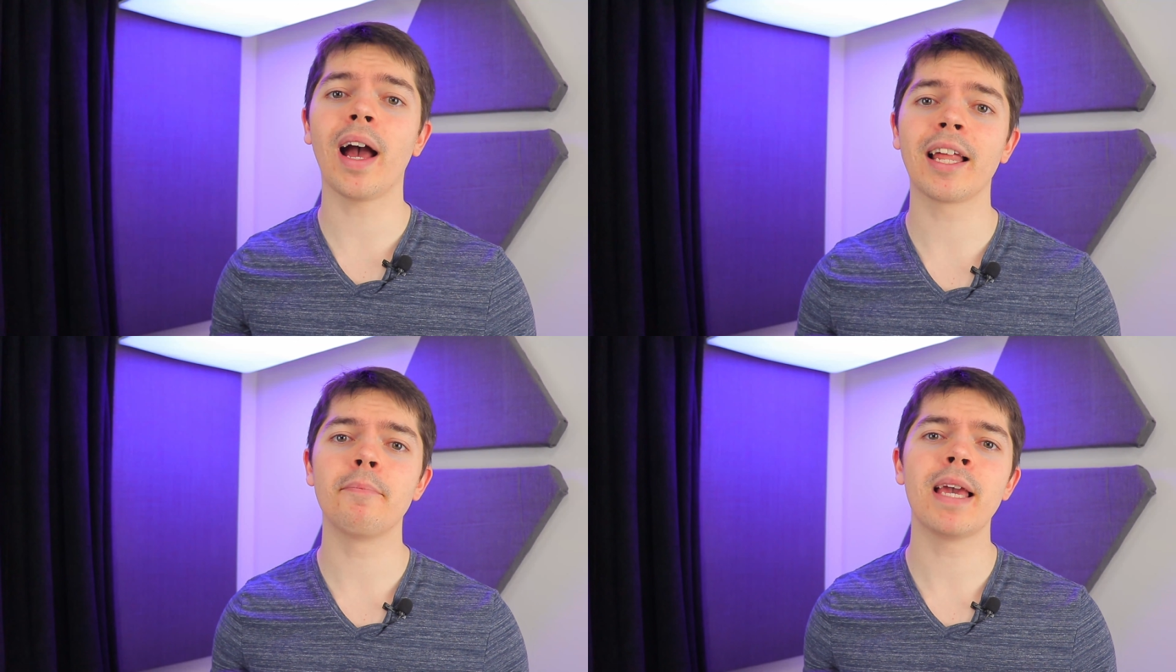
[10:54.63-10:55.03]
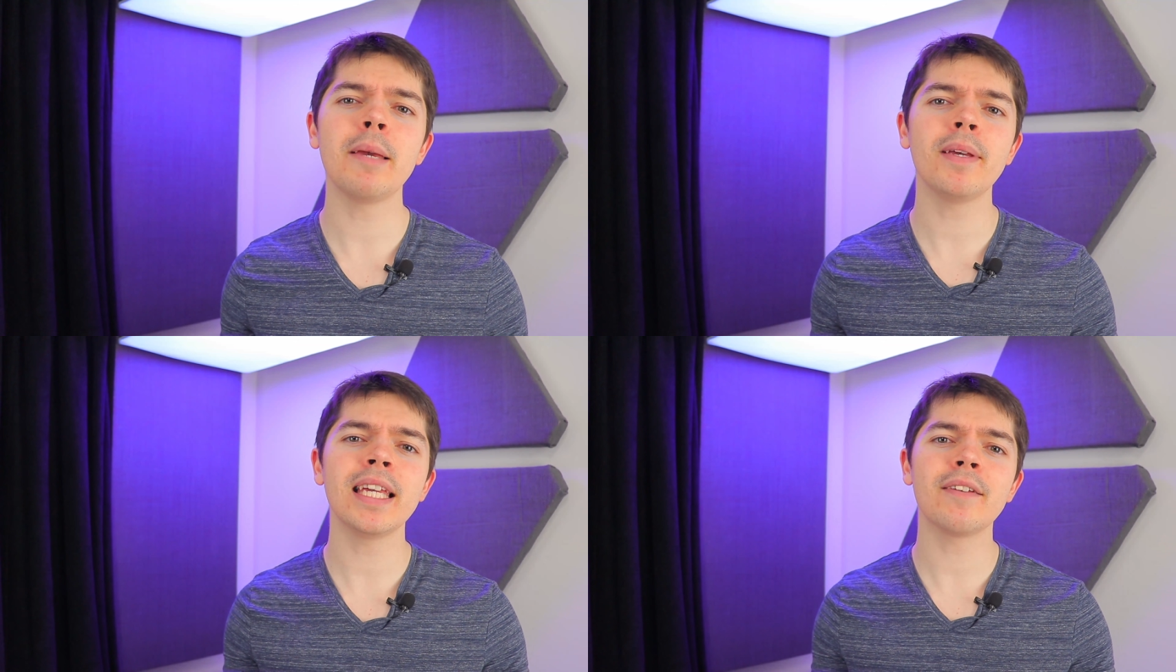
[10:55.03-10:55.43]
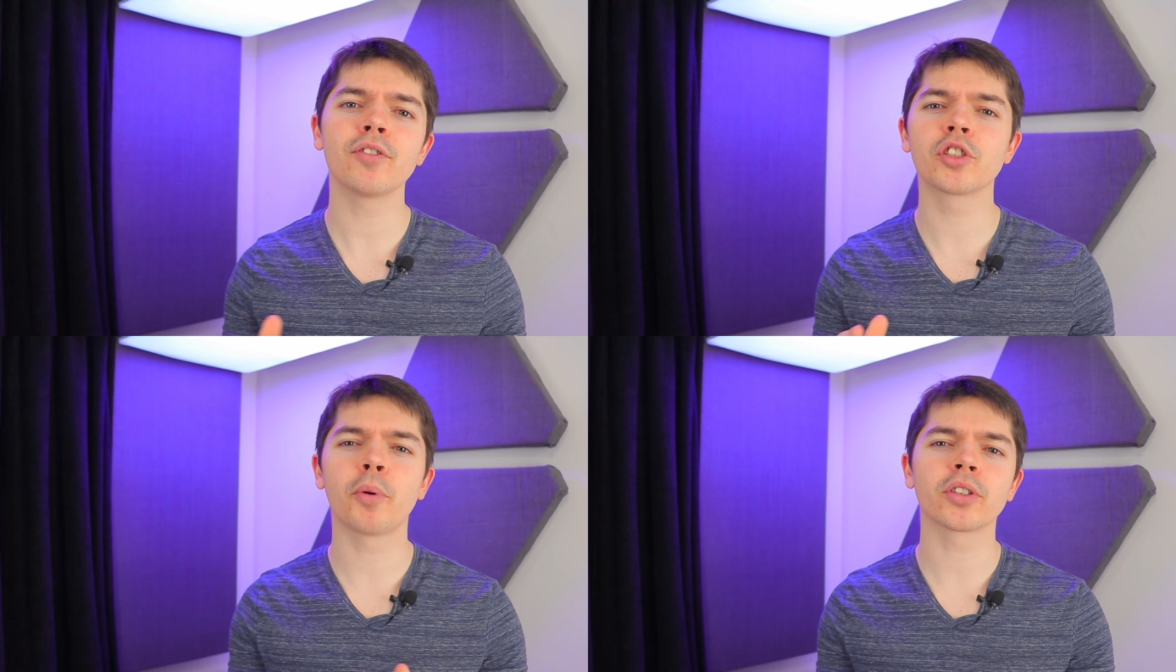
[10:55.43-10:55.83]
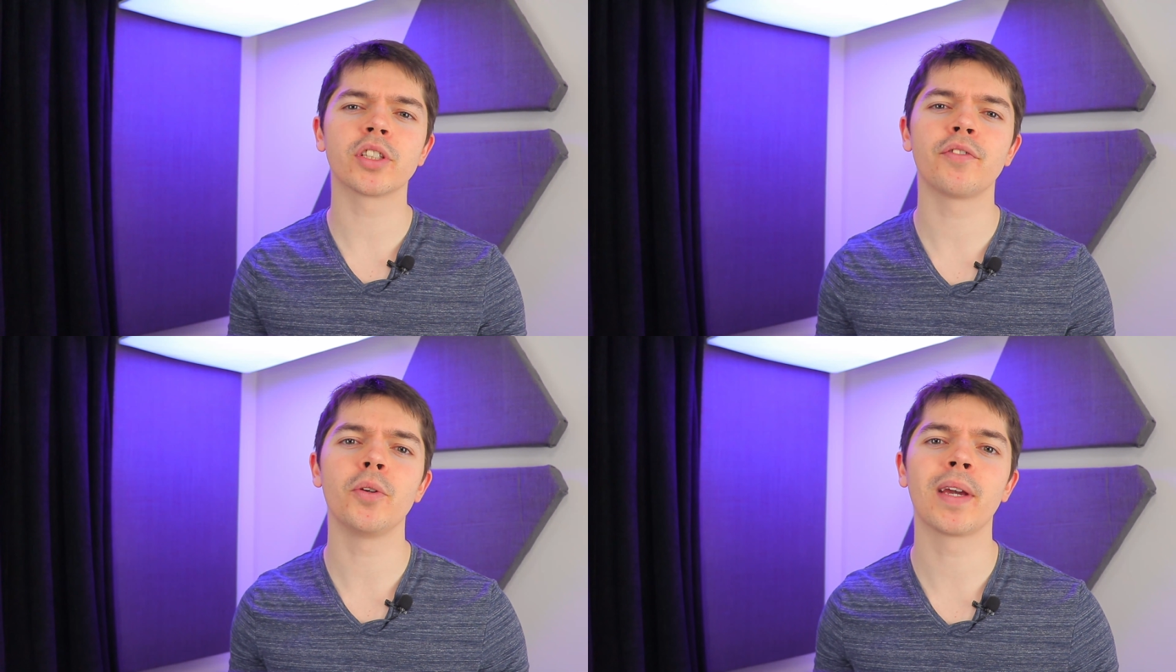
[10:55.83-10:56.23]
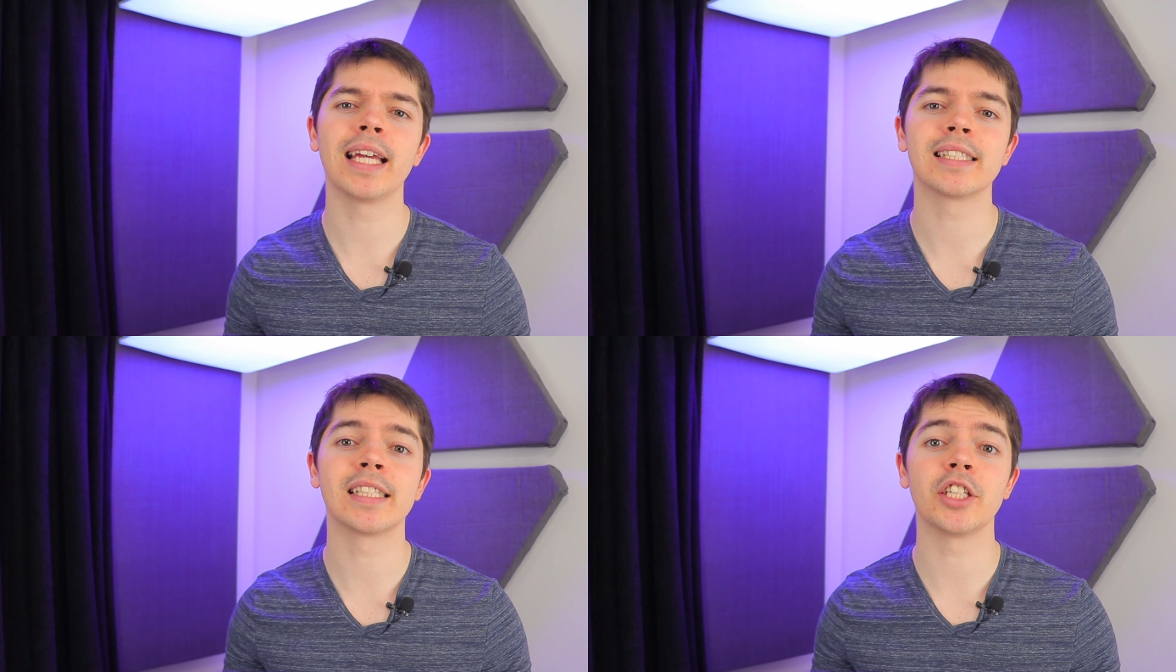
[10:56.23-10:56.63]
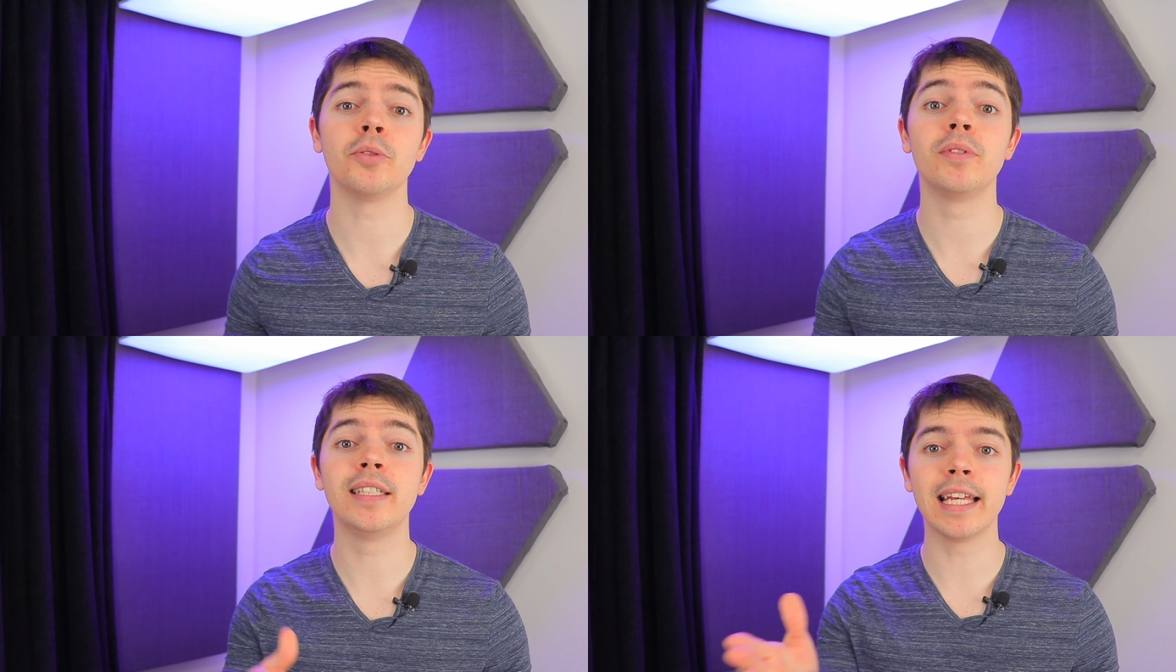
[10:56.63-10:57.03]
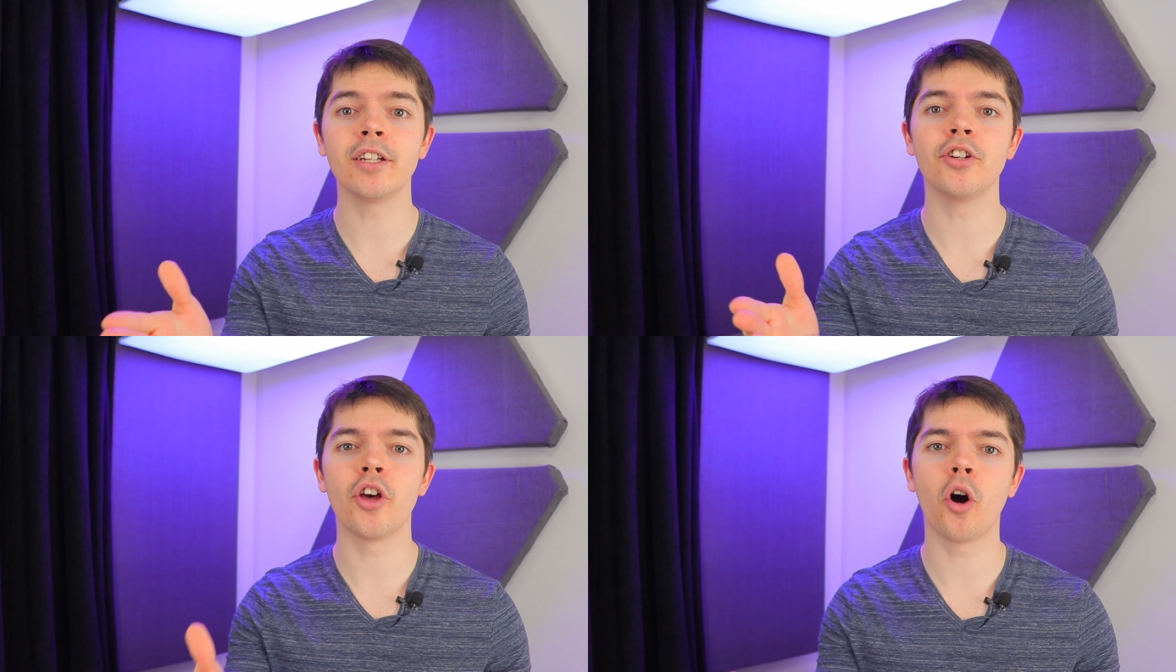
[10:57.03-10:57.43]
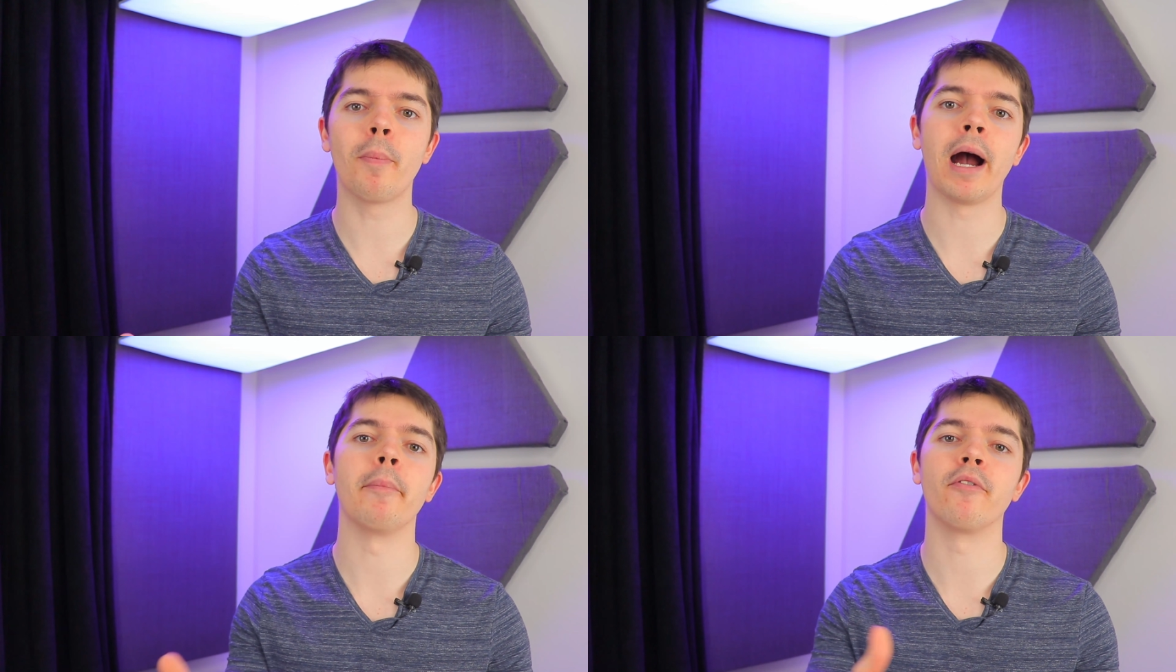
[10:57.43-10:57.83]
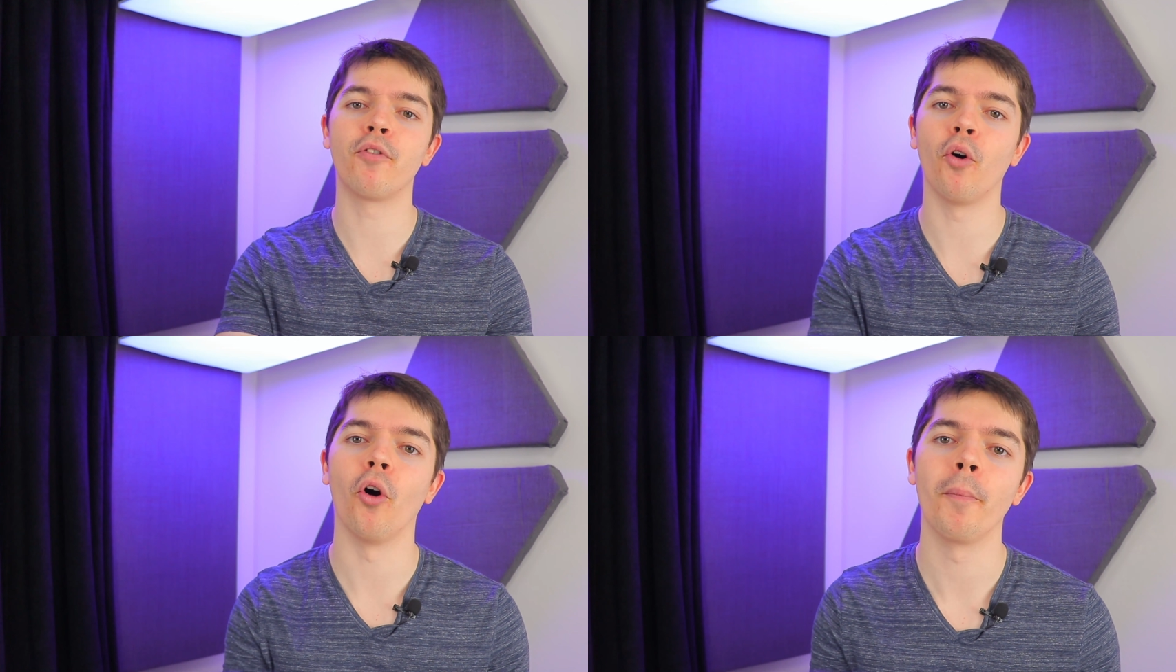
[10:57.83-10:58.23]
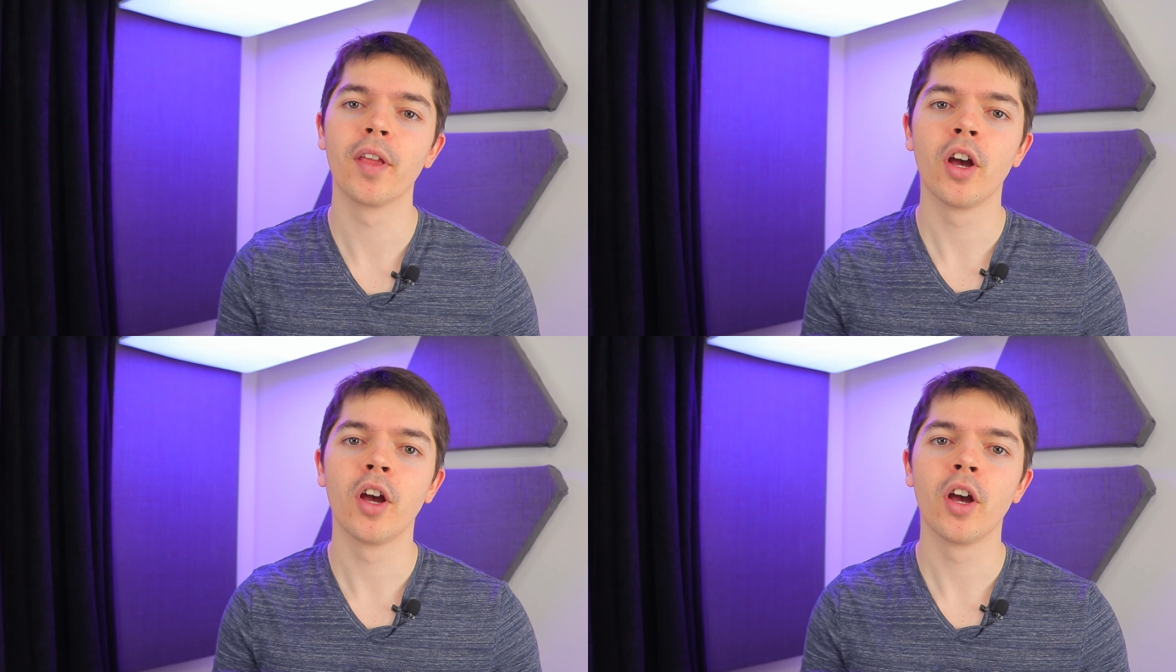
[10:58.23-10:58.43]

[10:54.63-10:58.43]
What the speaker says: and maybe even spotted a few cases that you didn't know about before.